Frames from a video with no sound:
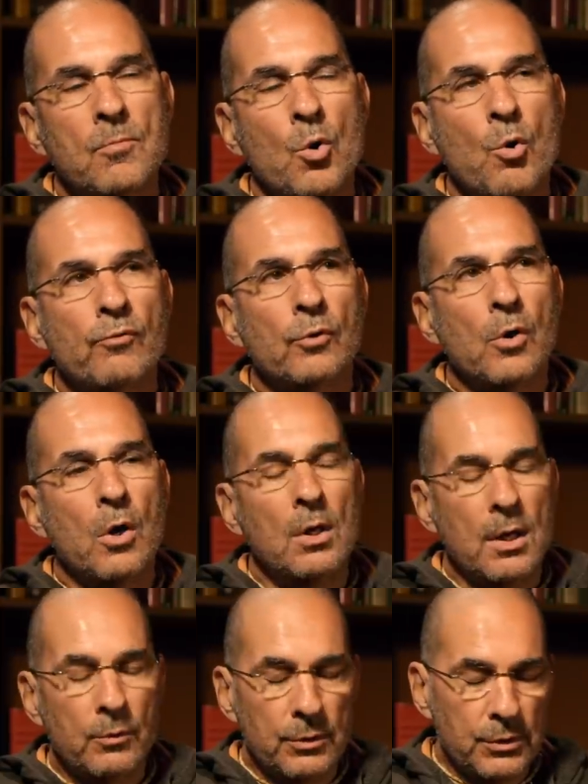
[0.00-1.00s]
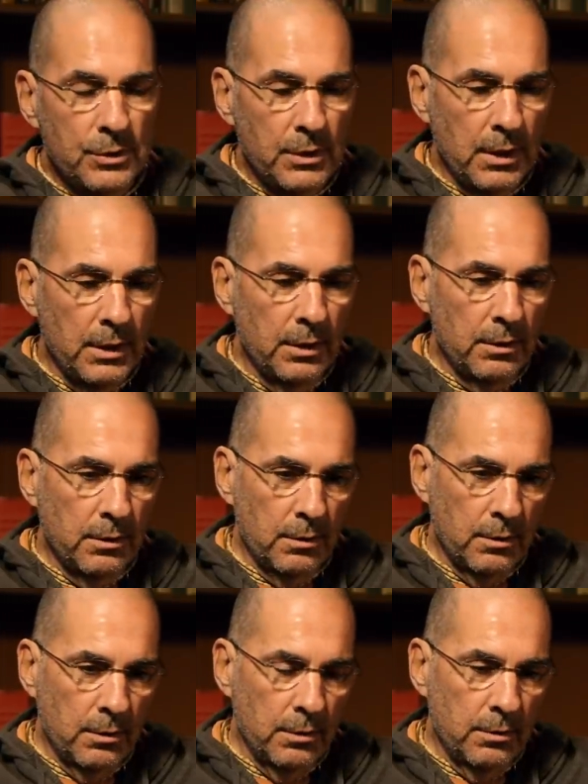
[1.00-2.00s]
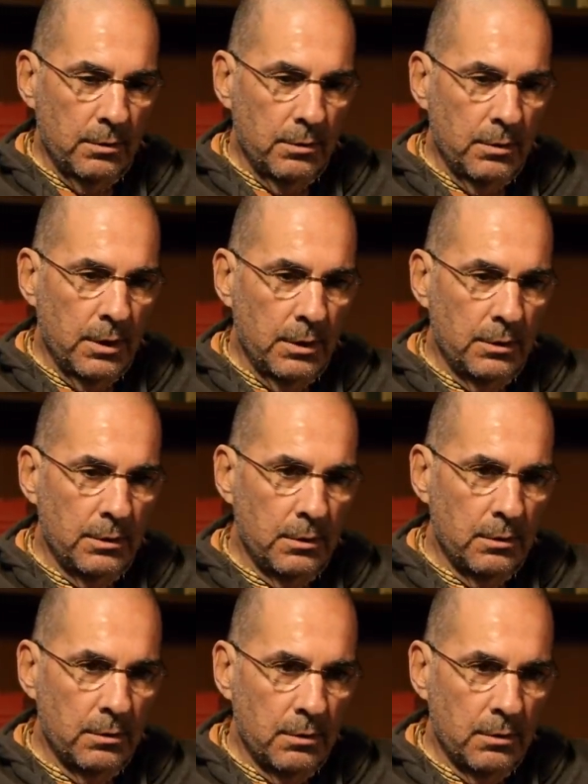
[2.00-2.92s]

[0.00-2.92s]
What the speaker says: Overall, I would say that